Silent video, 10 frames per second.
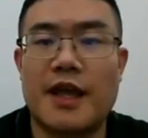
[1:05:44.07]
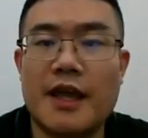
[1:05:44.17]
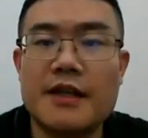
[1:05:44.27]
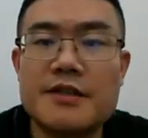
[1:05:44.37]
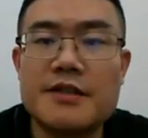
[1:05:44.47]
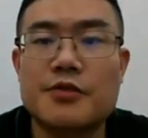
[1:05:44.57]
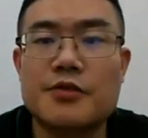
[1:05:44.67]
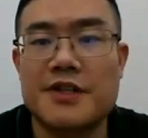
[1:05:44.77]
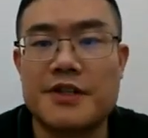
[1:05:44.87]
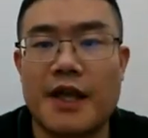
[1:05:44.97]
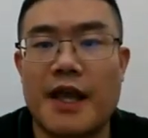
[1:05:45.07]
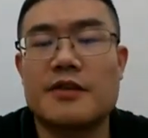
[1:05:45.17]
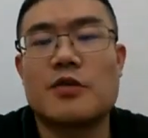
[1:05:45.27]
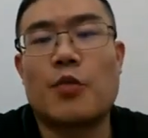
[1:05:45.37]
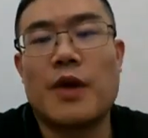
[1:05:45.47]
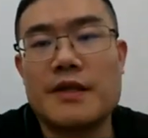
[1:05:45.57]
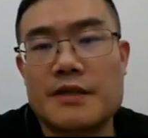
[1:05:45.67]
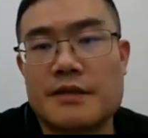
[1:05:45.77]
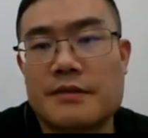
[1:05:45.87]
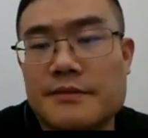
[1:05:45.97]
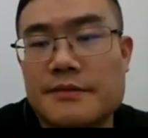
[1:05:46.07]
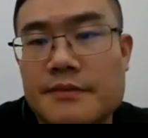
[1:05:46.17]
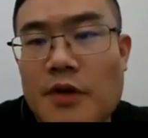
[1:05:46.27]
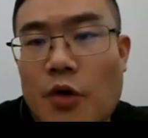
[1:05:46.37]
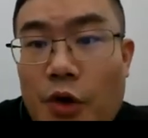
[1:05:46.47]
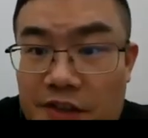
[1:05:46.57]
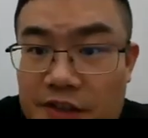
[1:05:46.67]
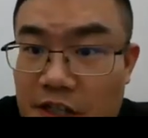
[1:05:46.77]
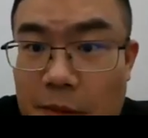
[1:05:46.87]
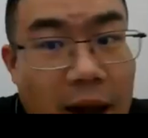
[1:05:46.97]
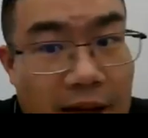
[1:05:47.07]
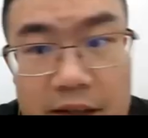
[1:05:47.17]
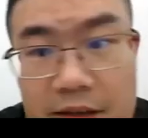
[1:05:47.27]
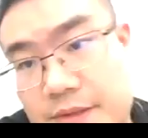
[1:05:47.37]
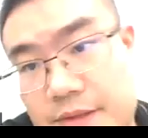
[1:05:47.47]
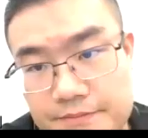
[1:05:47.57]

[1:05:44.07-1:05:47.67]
integrated in the wind or in the turbine even.